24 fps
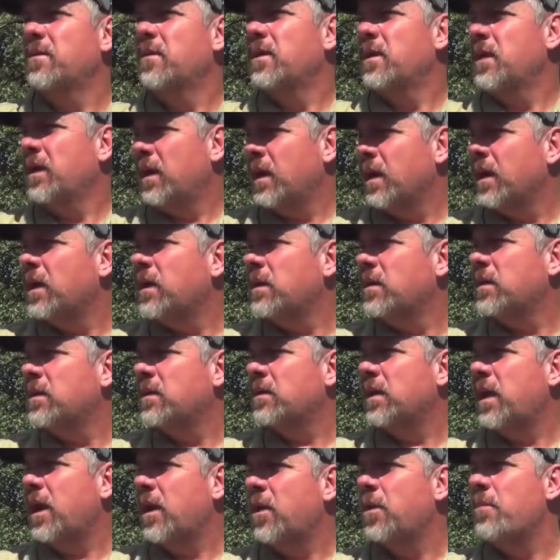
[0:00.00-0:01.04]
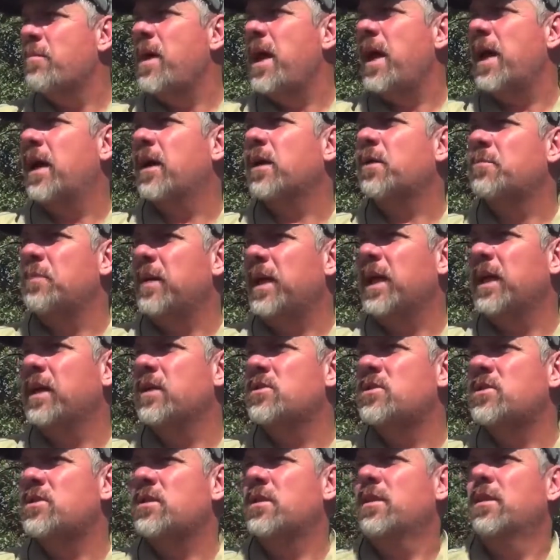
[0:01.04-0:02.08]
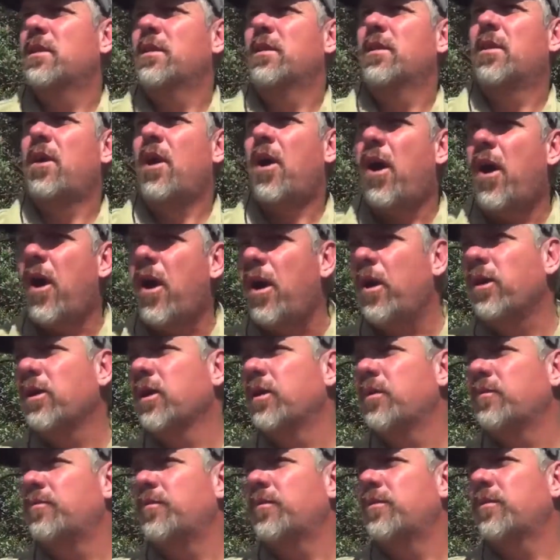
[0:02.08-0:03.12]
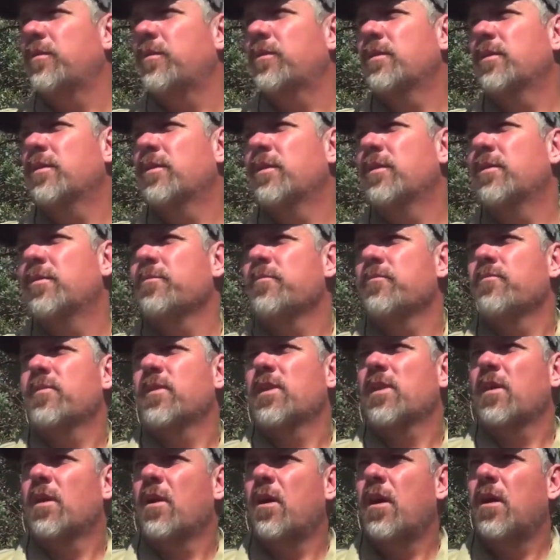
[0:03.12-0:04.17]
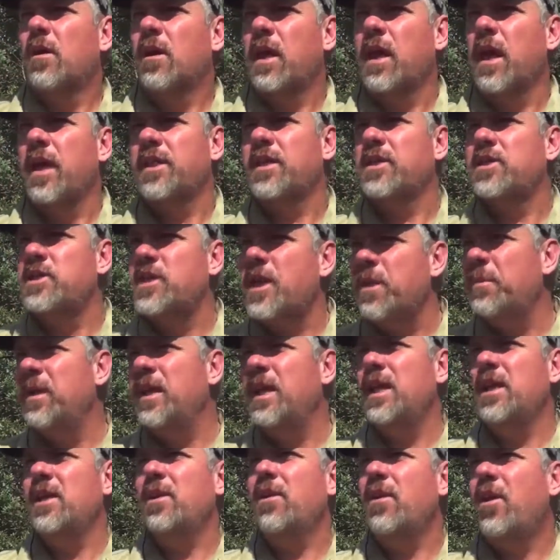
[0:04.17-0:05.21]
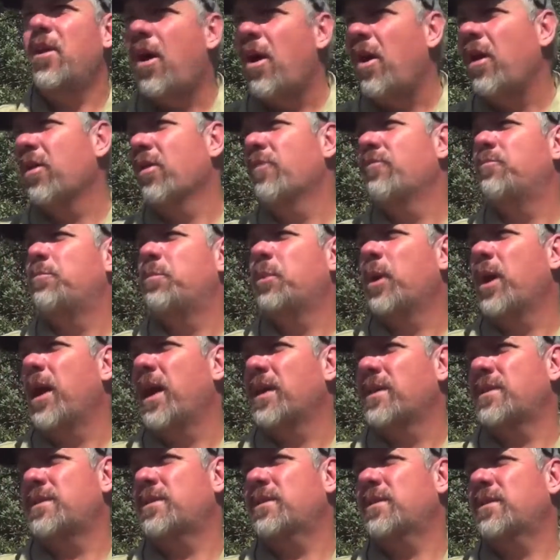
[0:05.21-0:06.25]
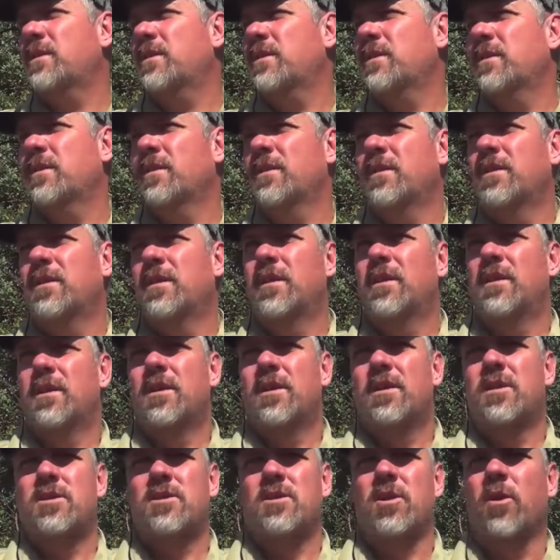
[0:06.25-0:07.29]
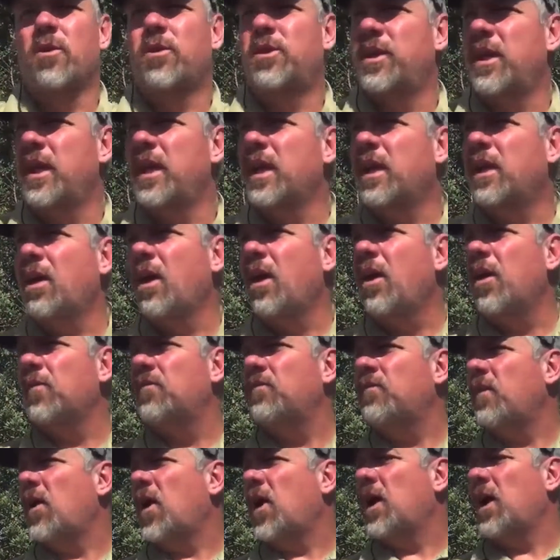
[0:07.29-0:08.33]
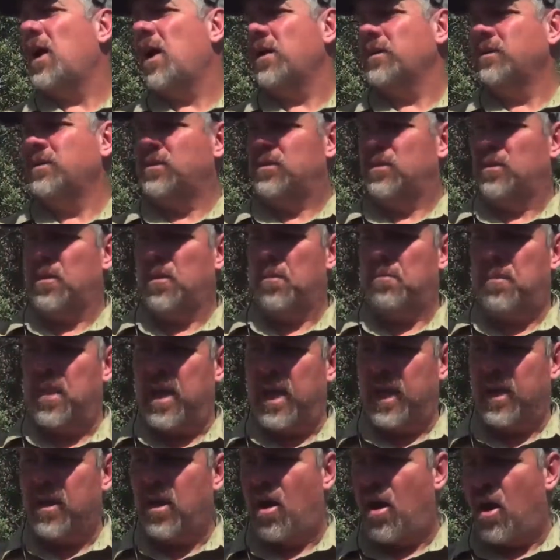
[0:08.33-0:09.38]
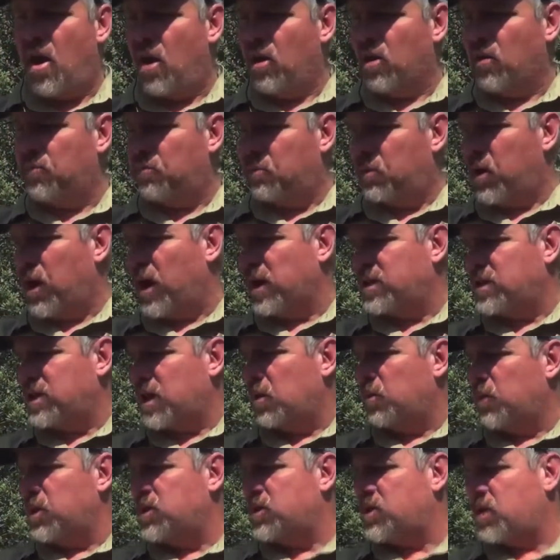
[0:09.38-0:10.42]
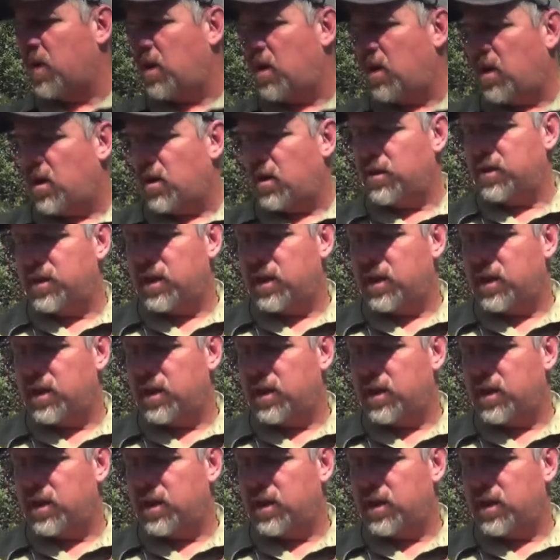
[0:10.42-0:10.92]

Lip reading: in Aramaic means olive. Gethsemane, olive press. So think of the big olive press that we saw the